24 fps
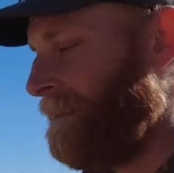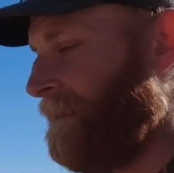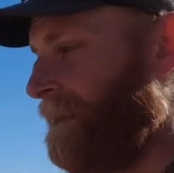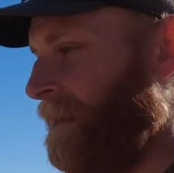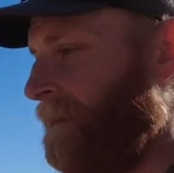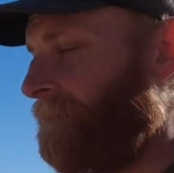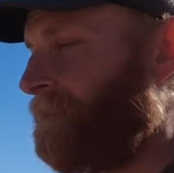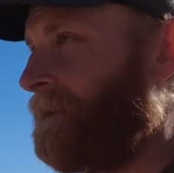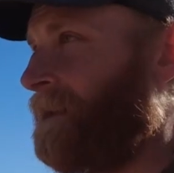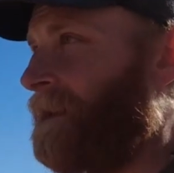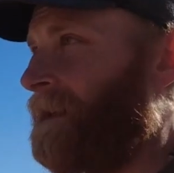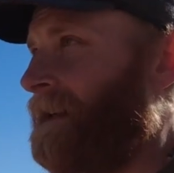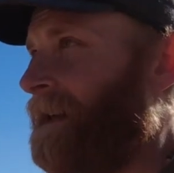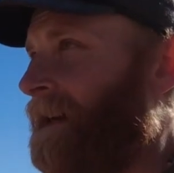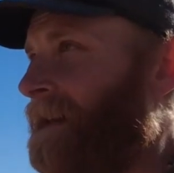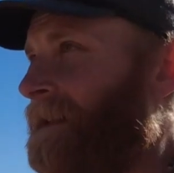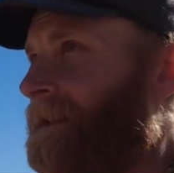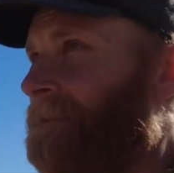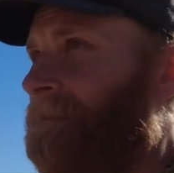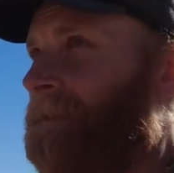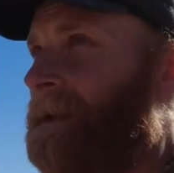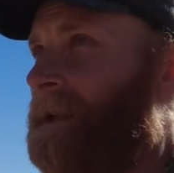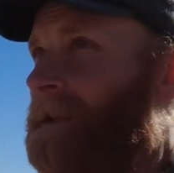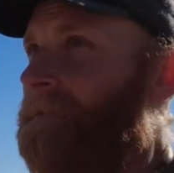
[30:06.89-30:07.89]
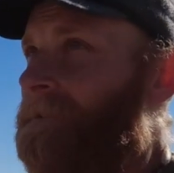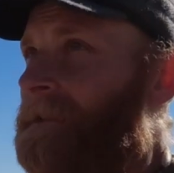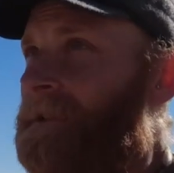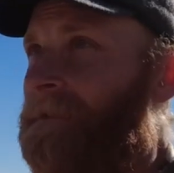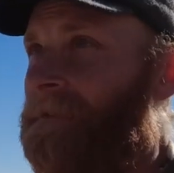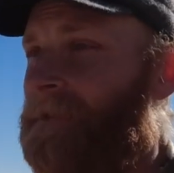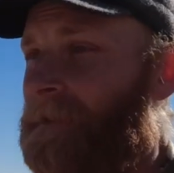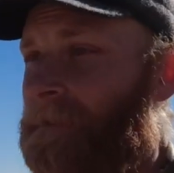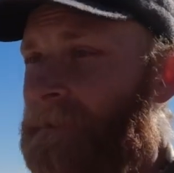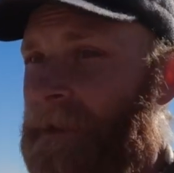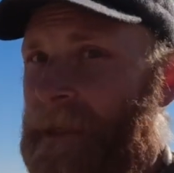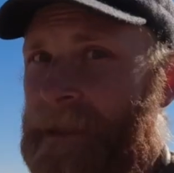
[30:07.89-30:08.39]
definitely not the big one
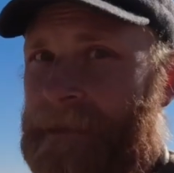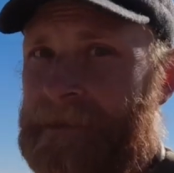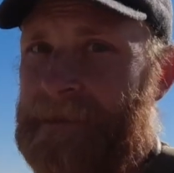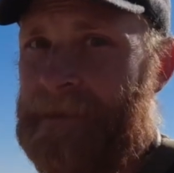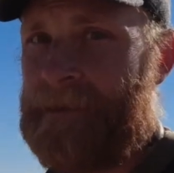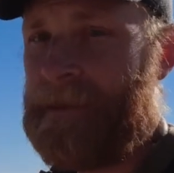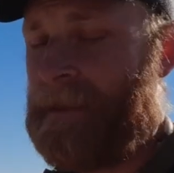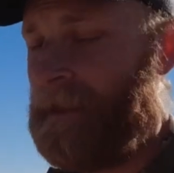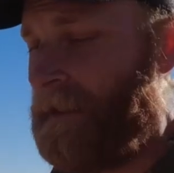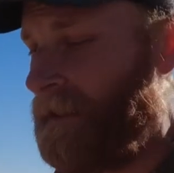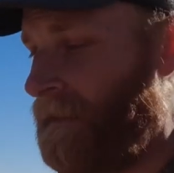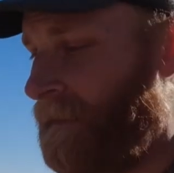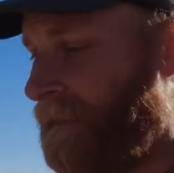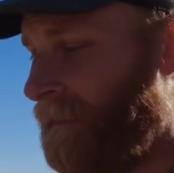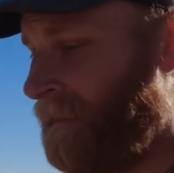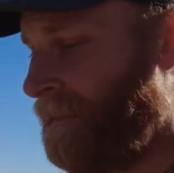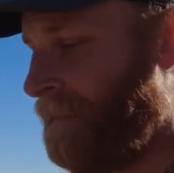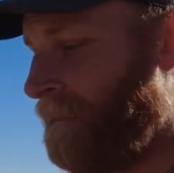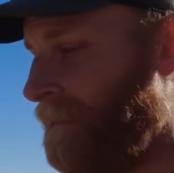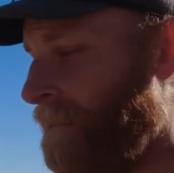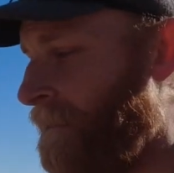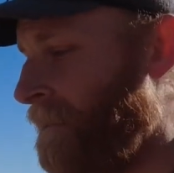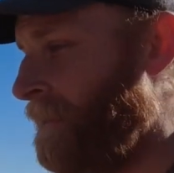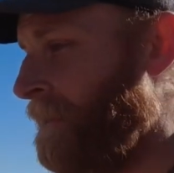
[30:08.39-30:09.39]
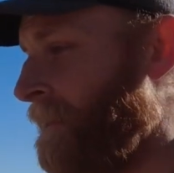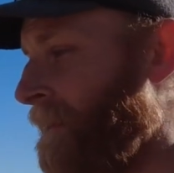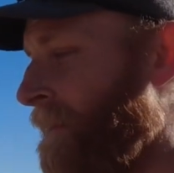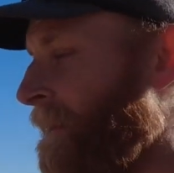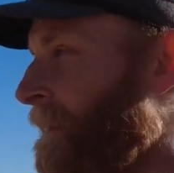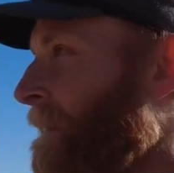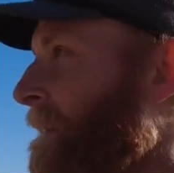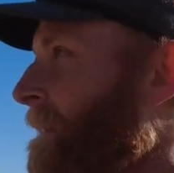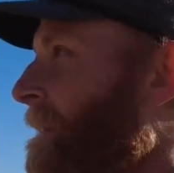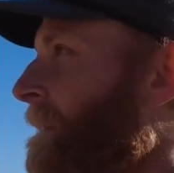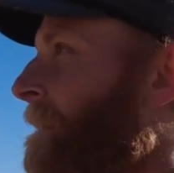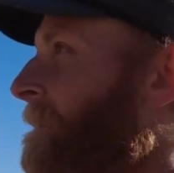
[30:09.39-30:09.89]
from yesterday.
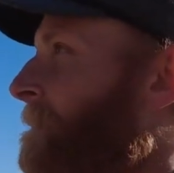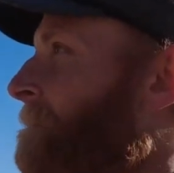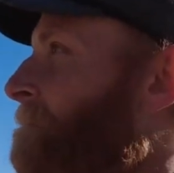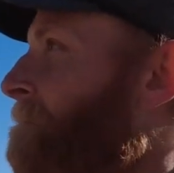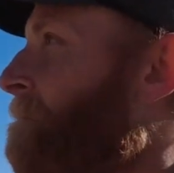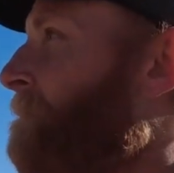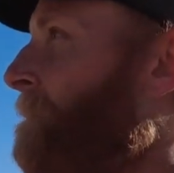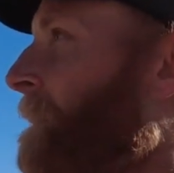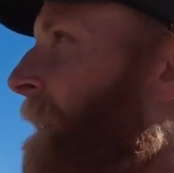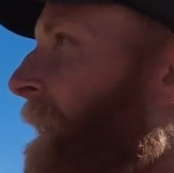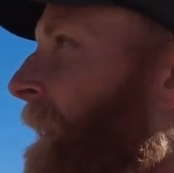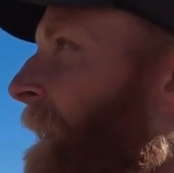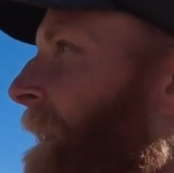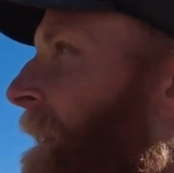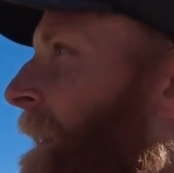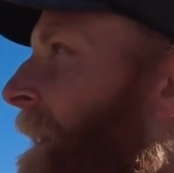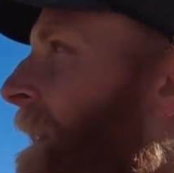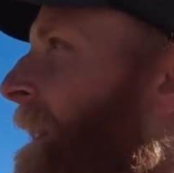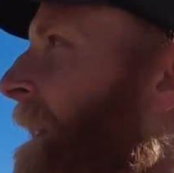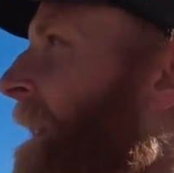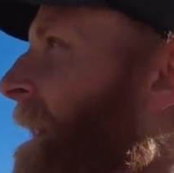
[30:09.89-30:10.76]
But